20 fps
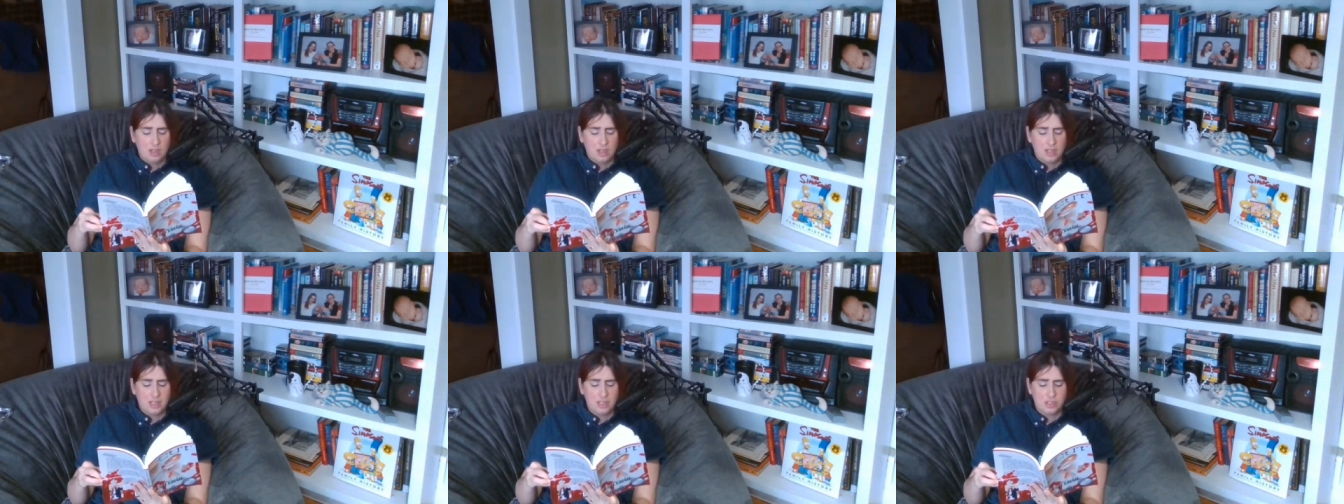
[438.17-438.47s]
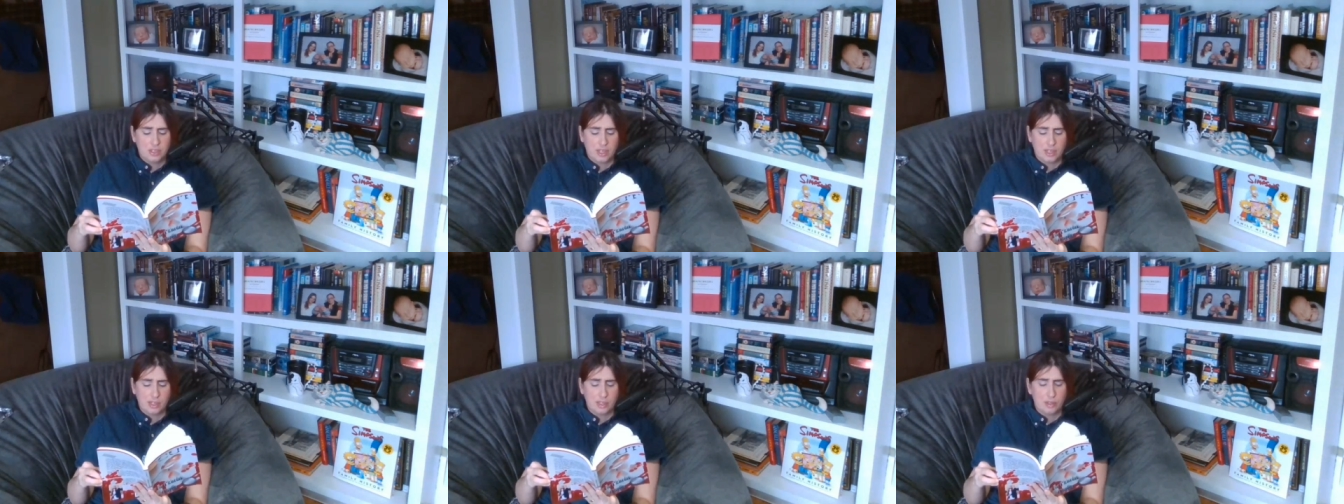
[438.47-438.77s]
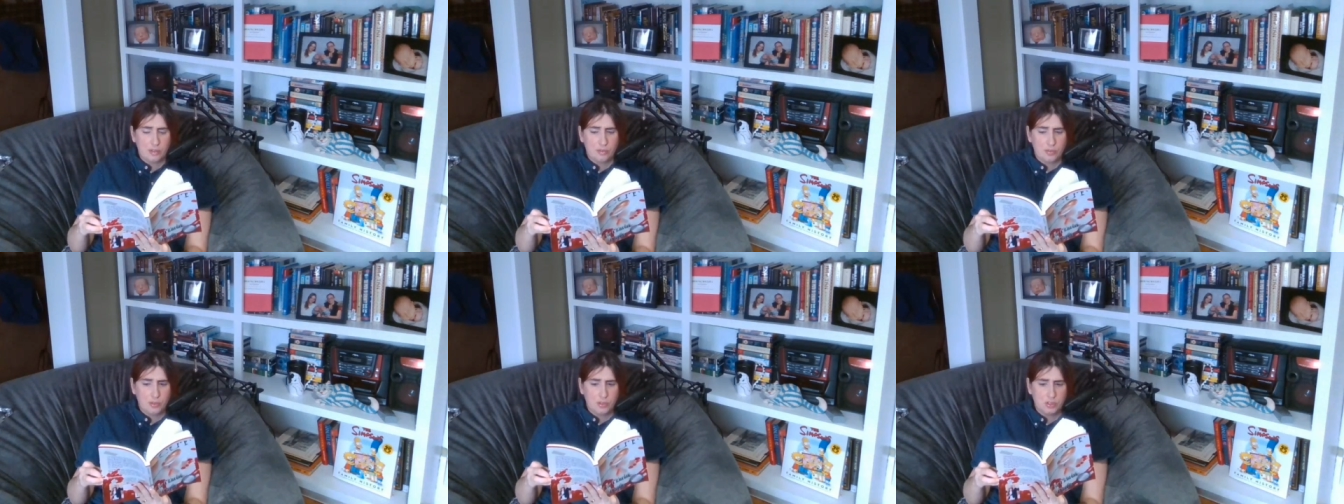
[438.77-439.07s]
I tried
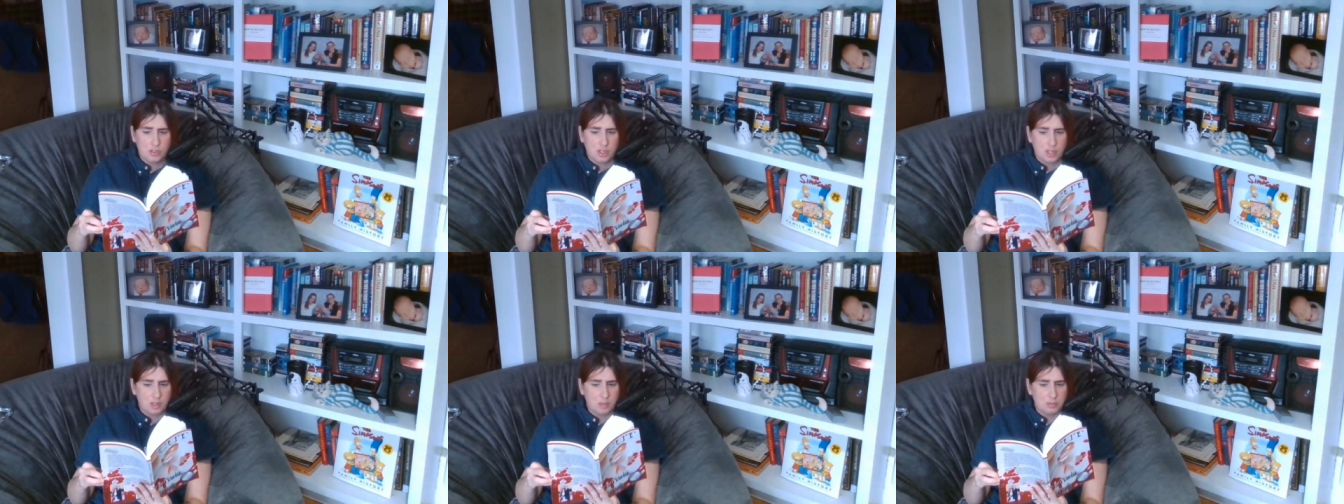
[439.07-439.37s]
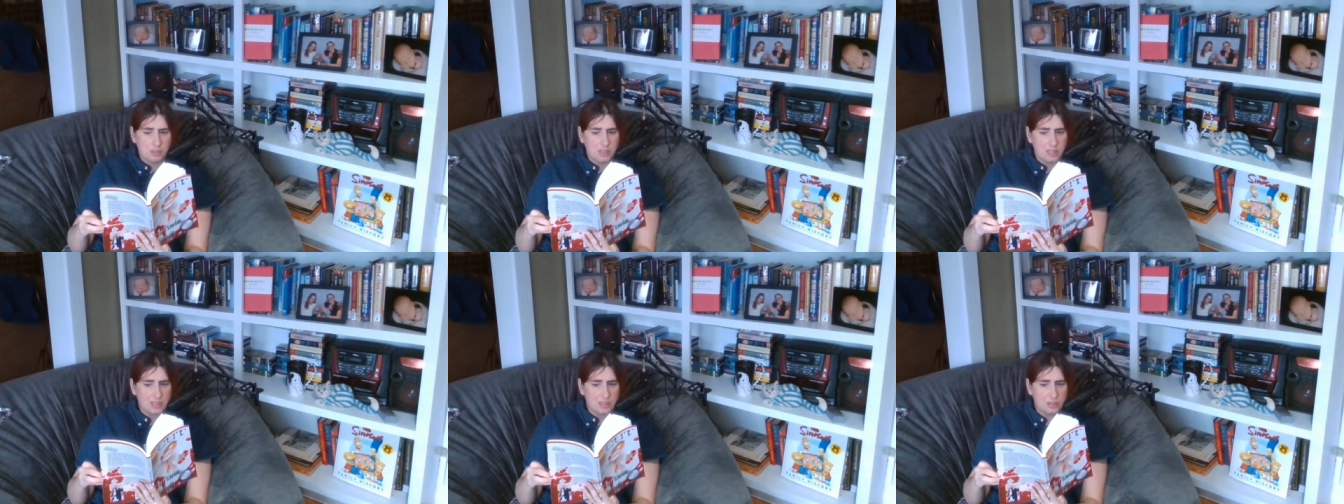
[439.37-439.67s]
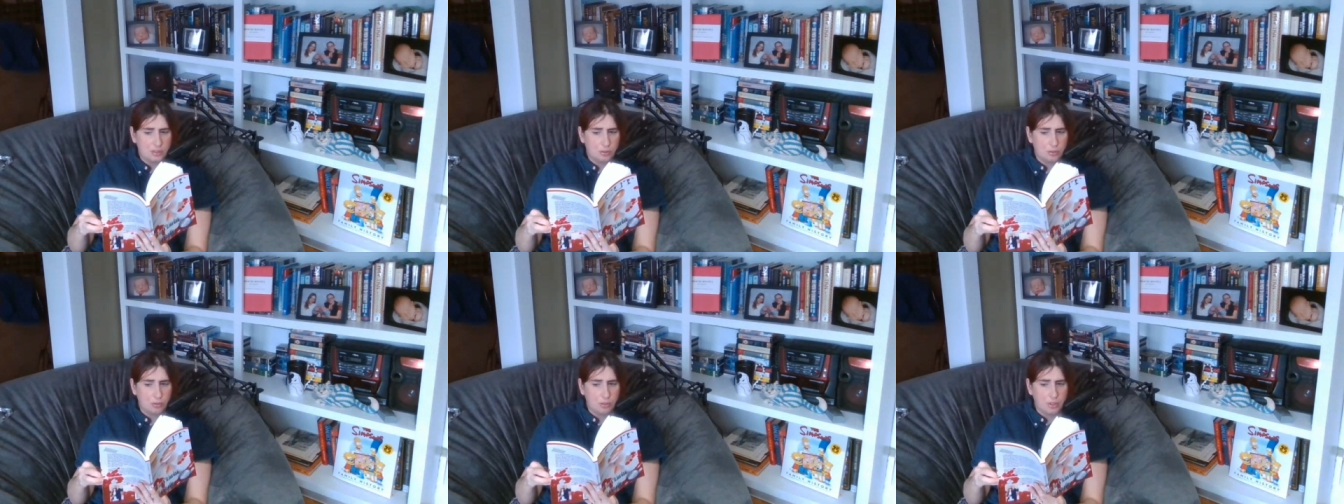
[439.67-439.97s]
it a few times
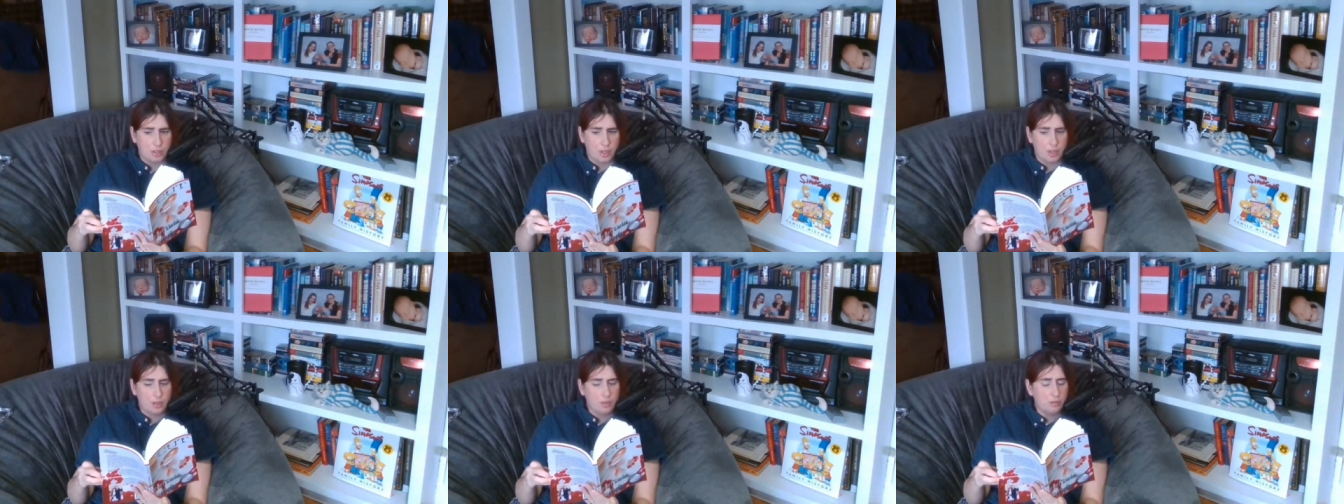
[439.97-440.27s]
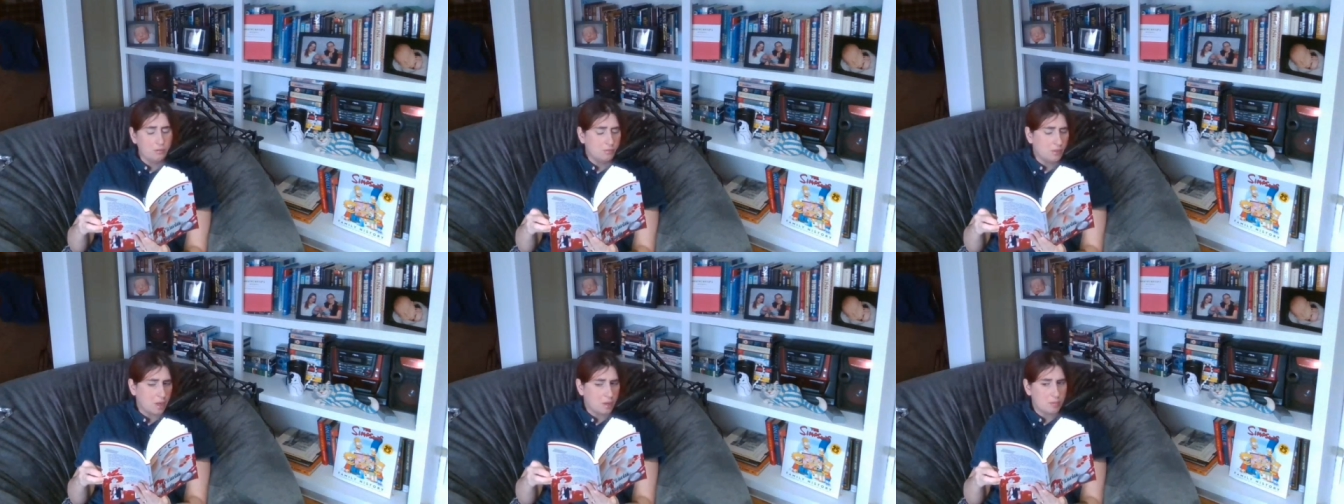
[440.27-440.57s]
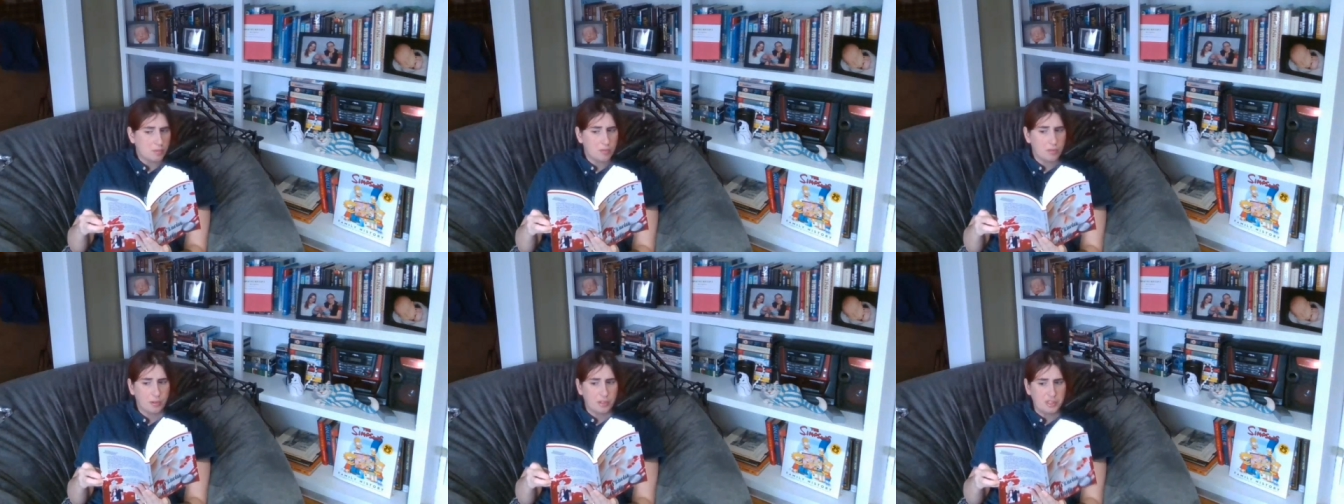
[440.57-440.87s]
last school year, right
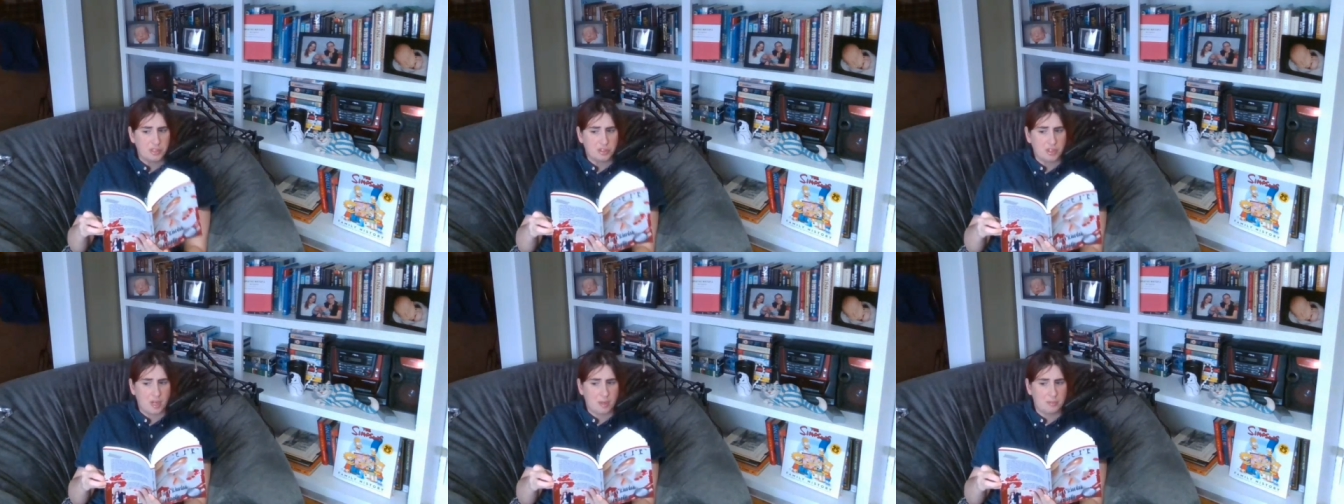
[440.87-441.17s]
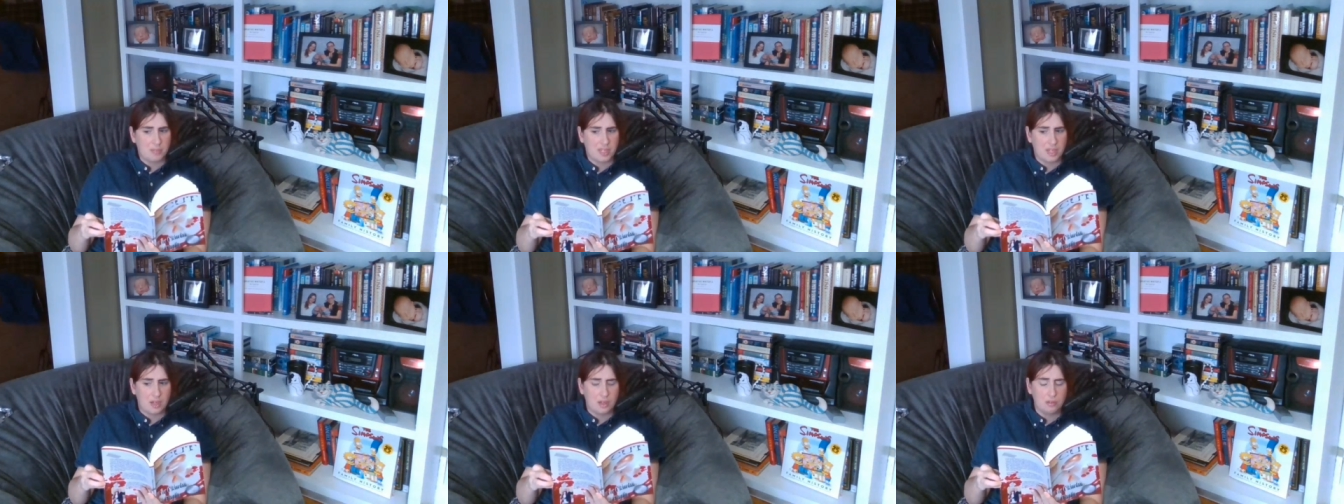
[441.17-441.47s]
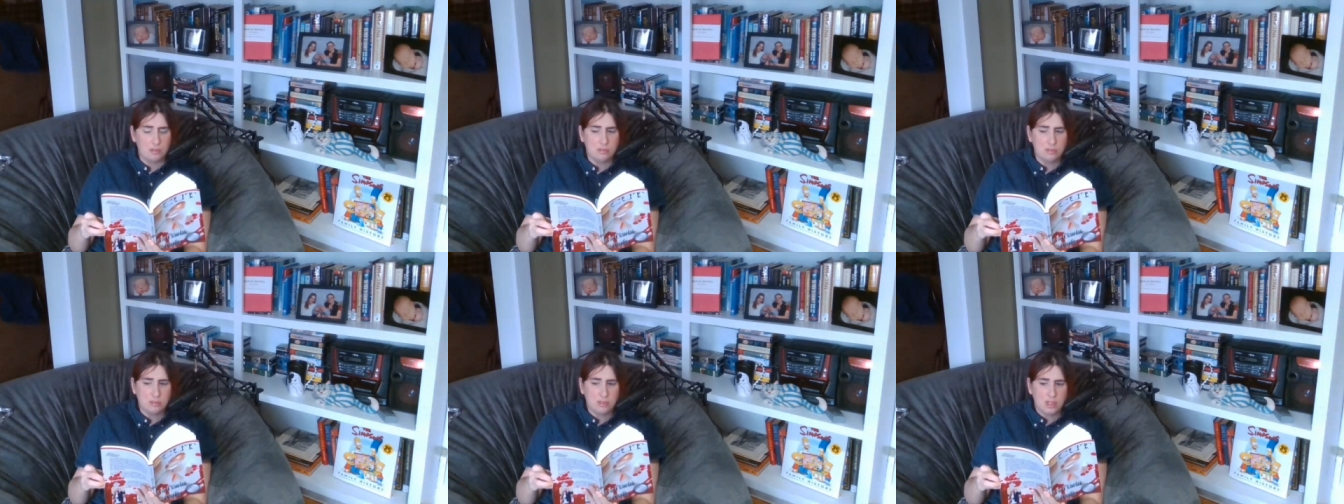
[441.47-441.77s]
before you dropped
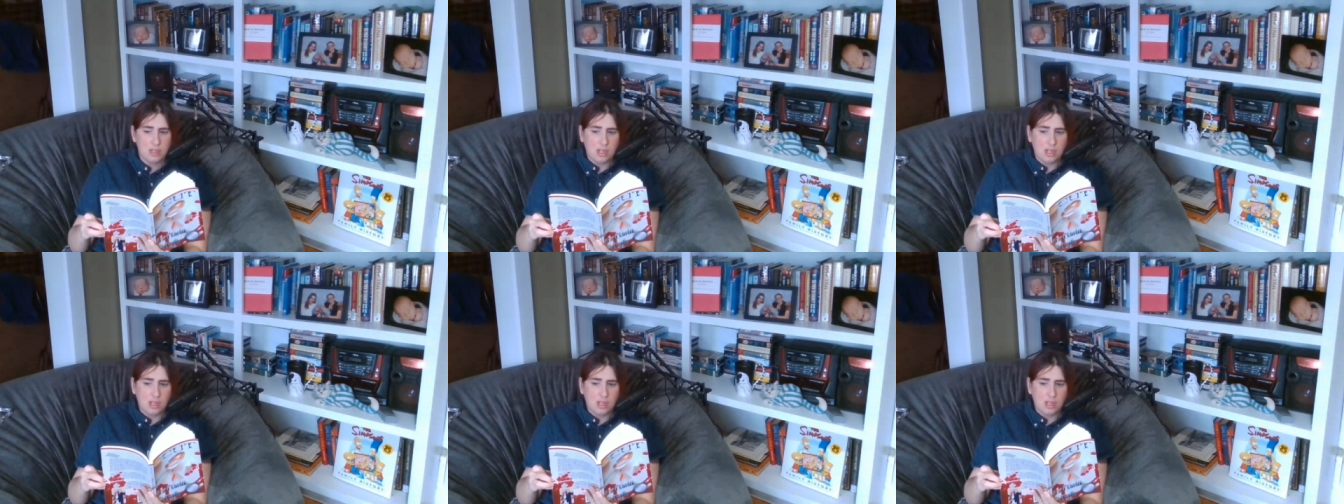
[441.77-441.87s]
out.